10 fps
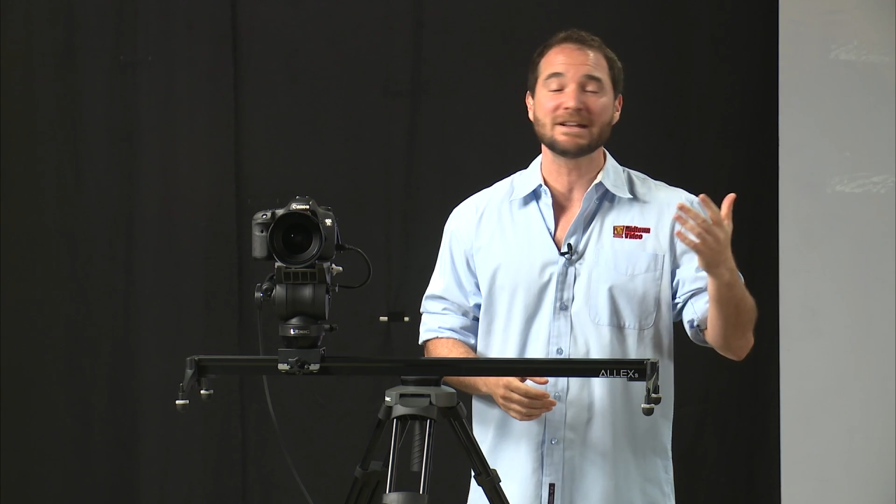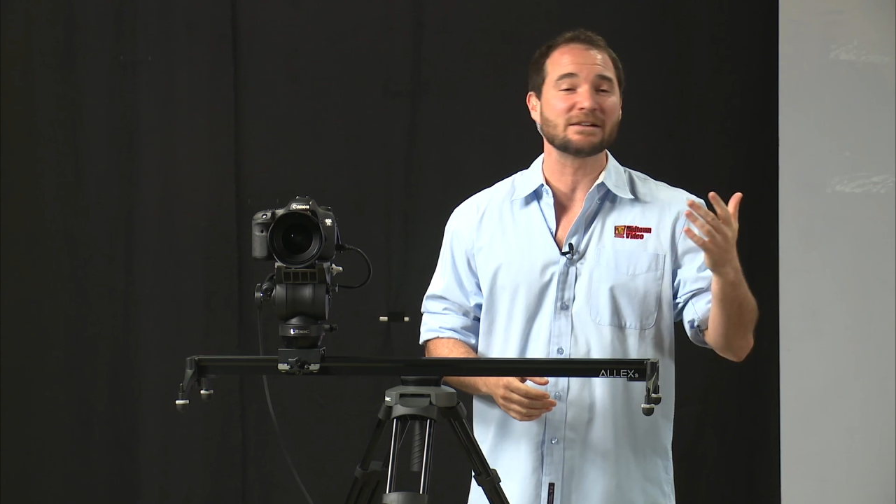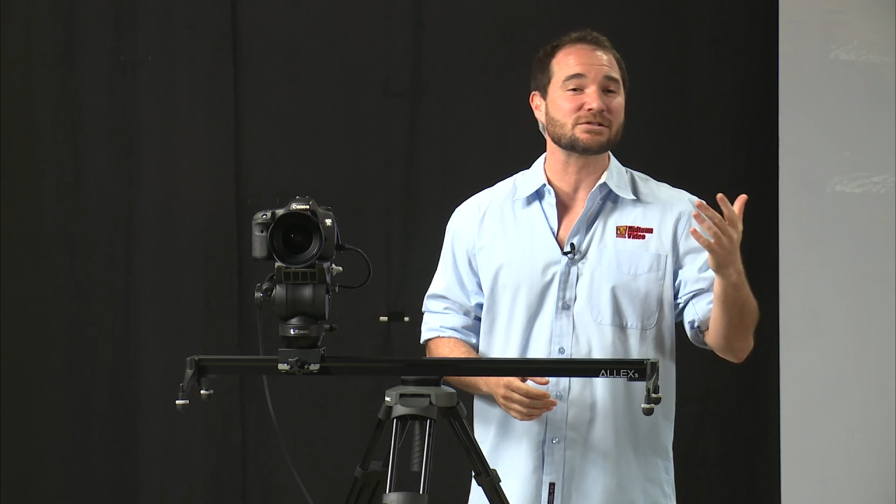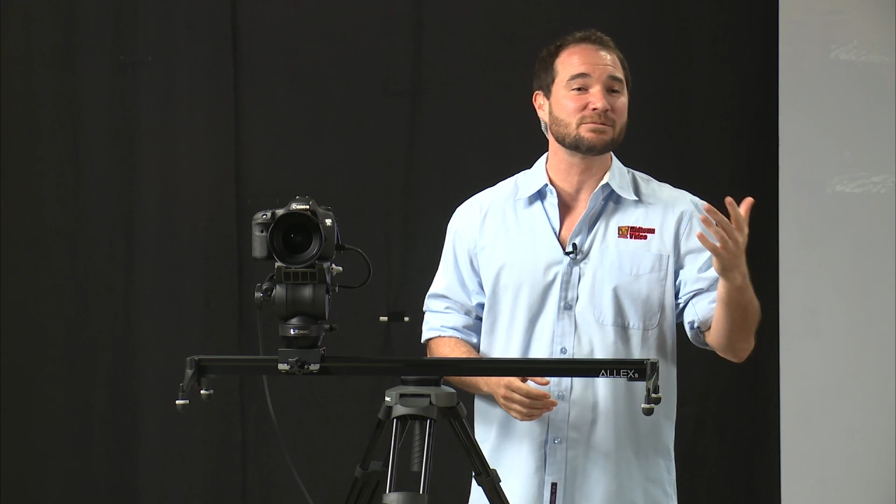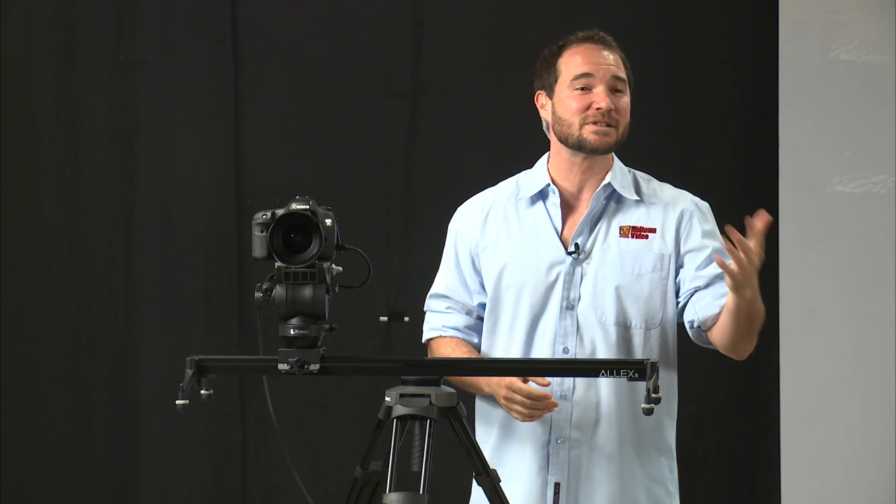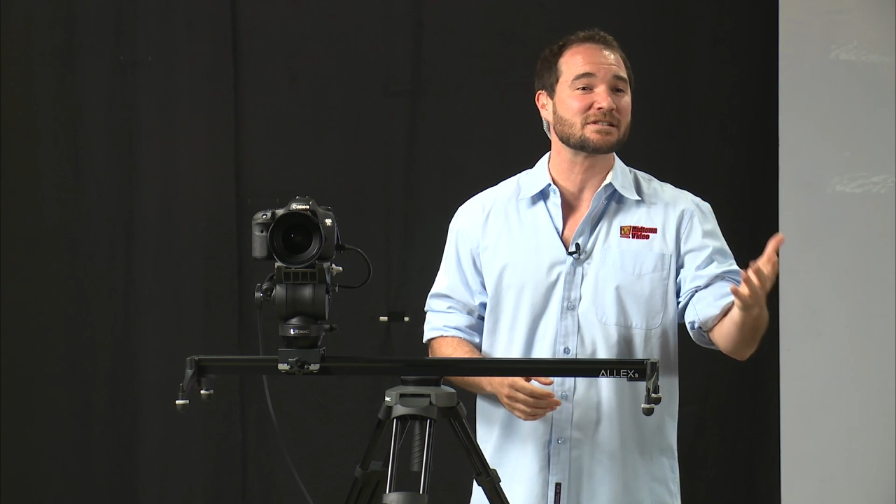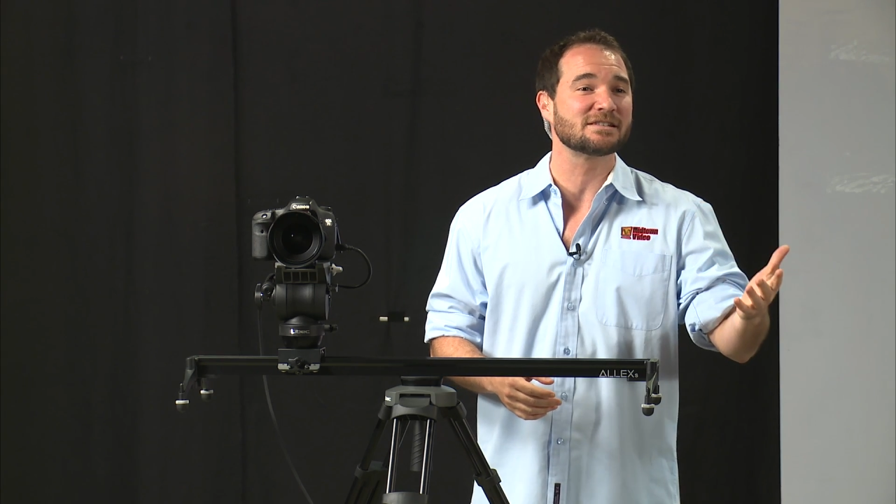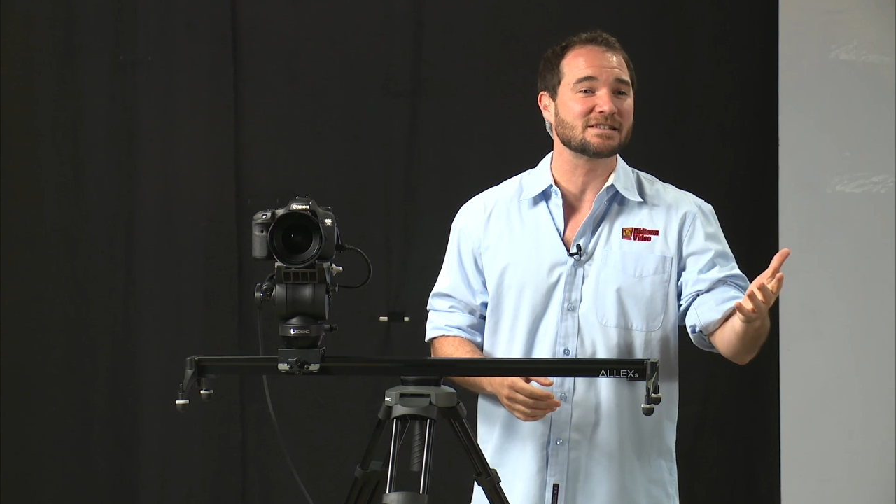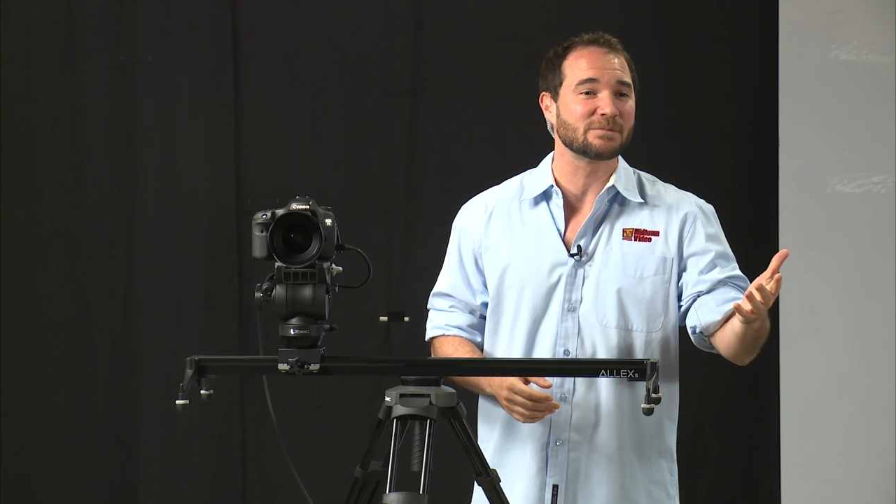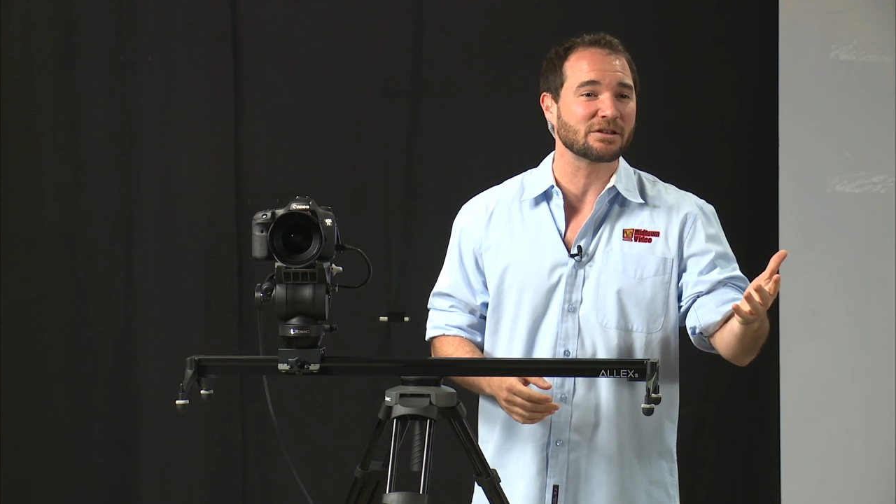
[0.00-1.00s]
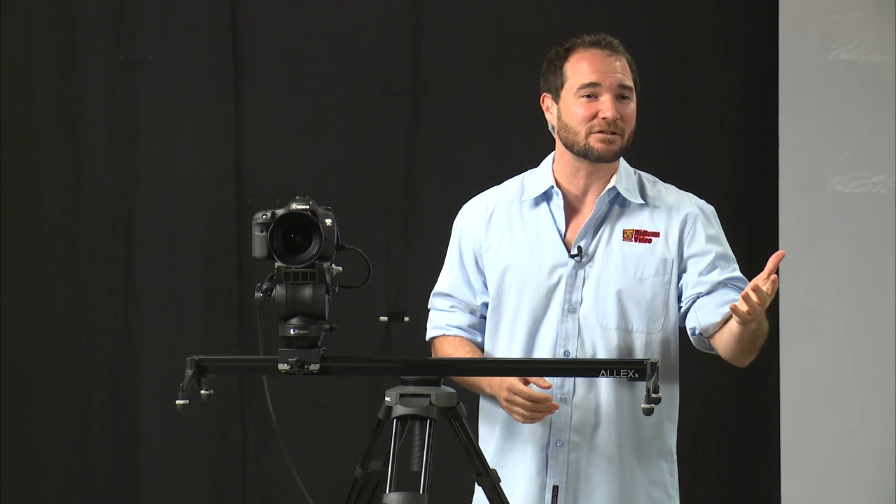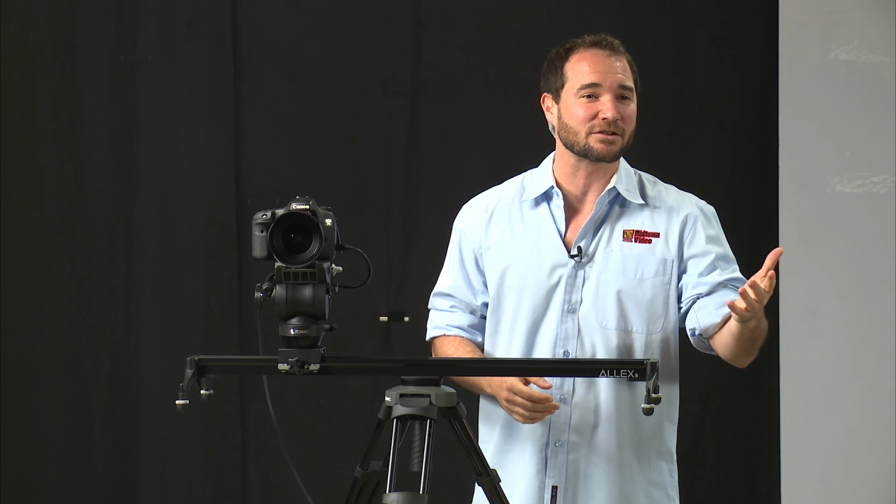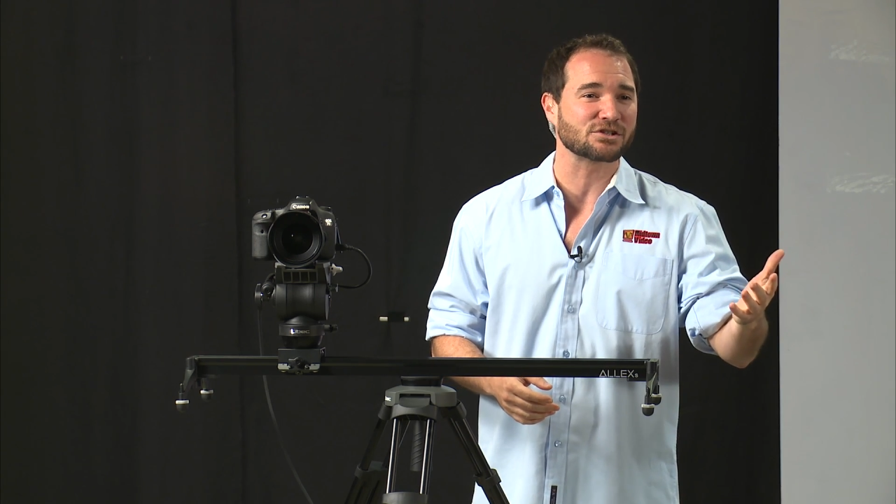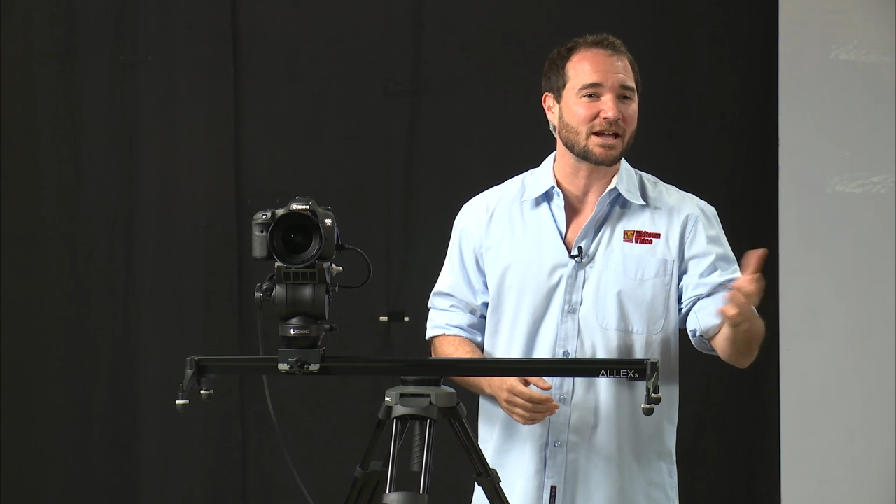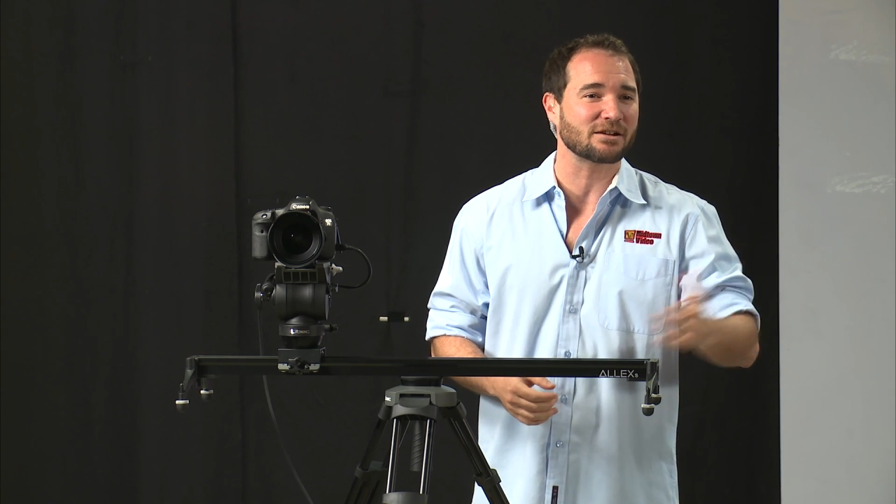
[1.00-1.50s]
now to Ms. Lindsay Miller, our
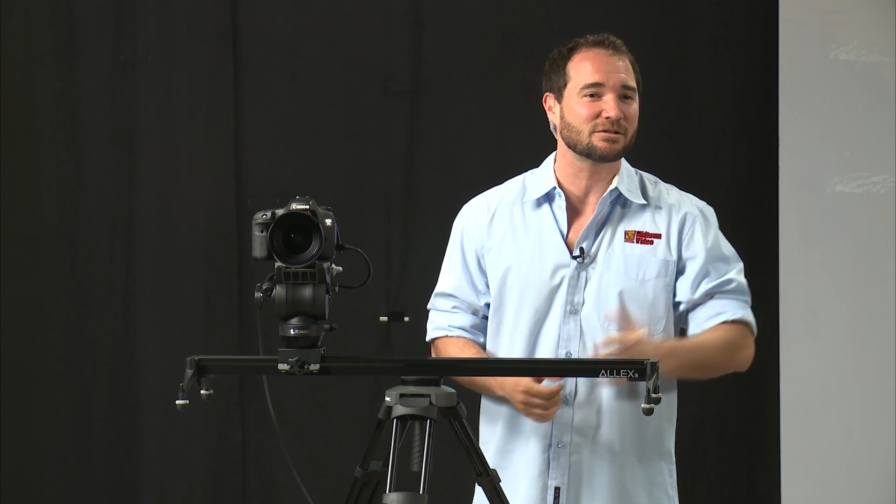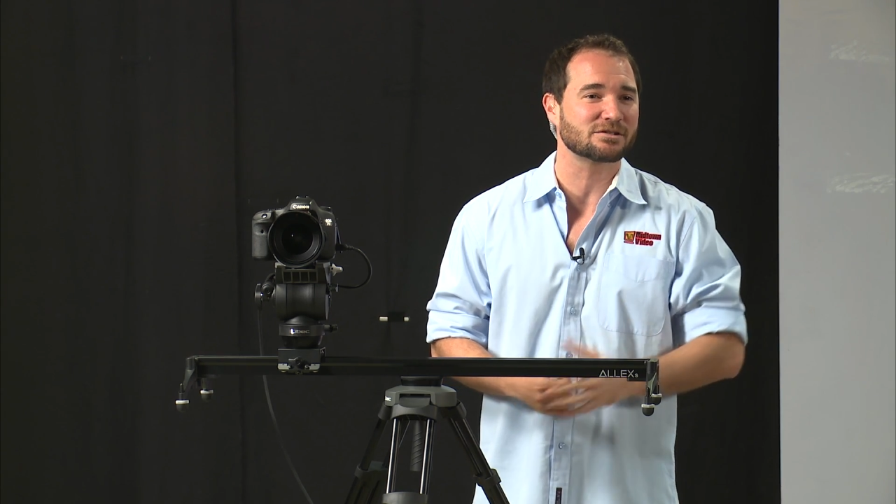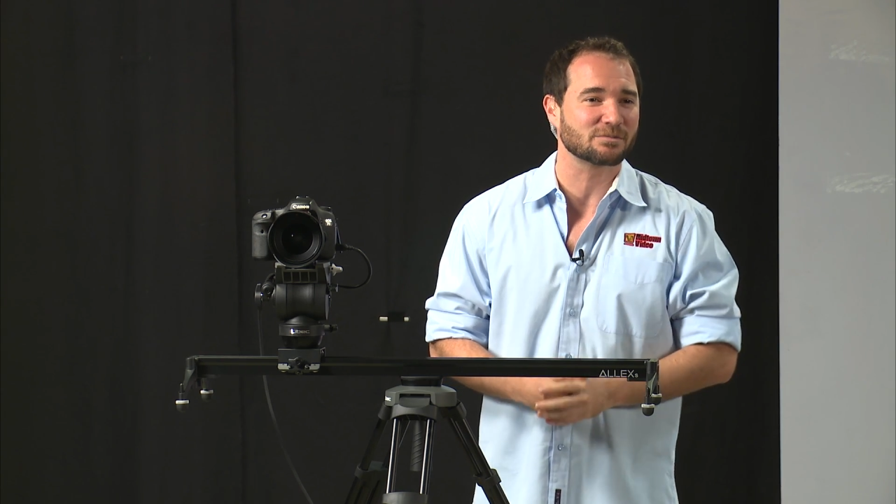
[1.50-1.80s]
chat host,